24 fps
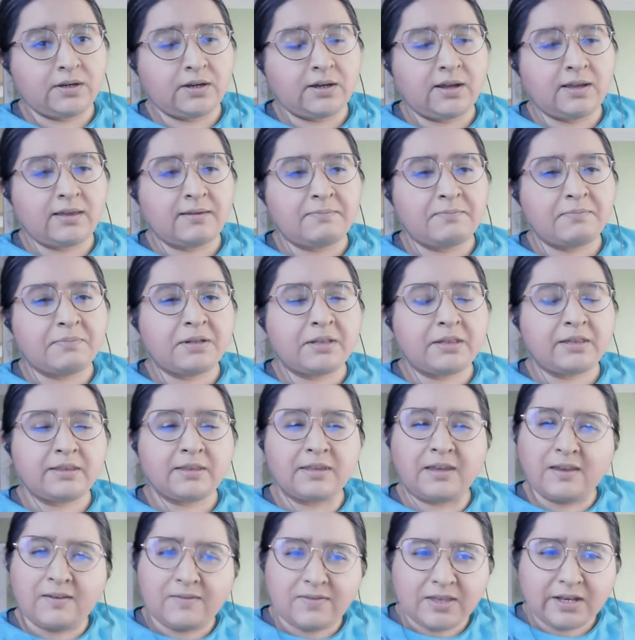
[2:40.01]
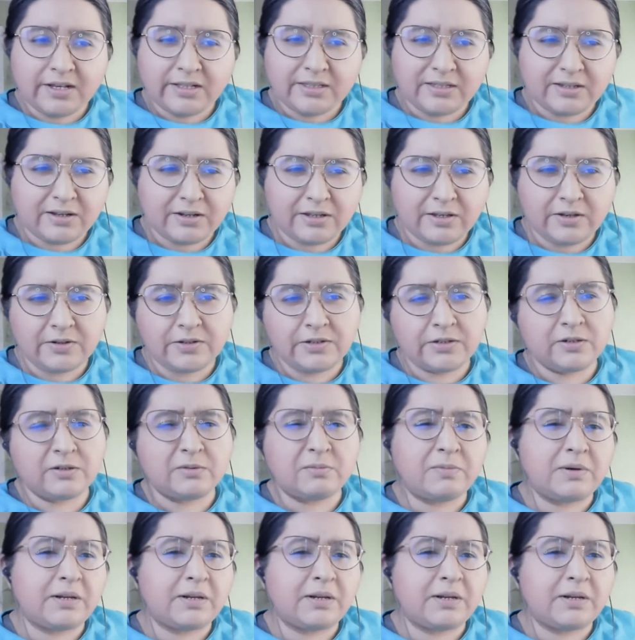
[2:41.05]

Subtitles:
I believe that's on YouTube,